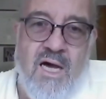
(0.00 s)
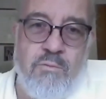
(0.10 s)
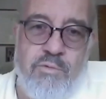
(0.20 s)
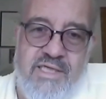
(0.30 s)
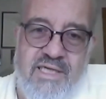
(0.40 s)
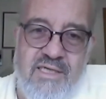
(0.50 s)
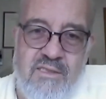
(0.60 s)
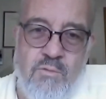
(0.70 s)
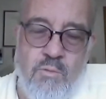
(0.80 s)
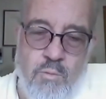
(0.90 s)
we
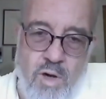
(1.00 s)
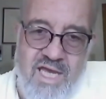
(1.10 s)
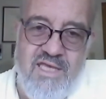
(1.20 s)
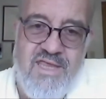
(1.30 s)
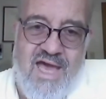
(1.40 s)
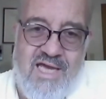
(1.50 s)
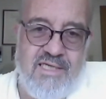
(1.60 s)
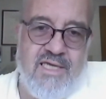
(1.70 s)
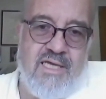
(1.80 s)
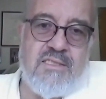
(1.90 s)
can weigh that
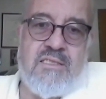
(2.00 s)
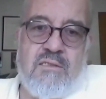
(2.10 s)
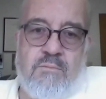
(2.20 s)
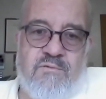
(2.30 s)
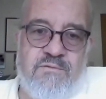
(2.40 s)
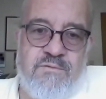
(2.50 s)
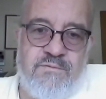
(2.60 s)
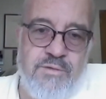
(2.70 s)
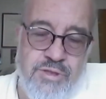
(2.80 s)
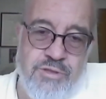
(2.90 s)
against
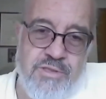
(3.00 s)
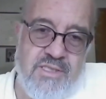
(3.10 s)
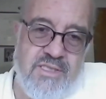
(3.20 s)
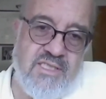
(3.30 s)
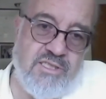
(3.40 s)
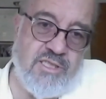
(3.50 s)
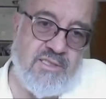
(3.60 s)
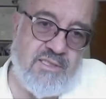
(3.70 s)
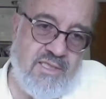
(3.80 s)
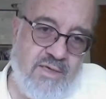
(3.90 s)
future
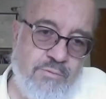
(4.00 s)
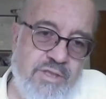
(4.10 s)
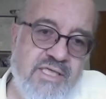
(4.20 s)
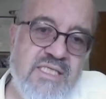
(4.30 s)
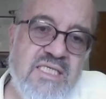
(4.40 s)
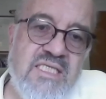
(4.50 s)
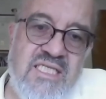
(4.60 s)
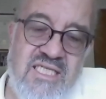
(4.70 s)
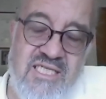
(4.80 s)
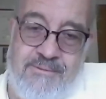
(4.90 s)
decisions, and we can
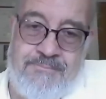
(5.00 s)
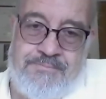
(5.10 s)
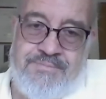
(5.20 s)
see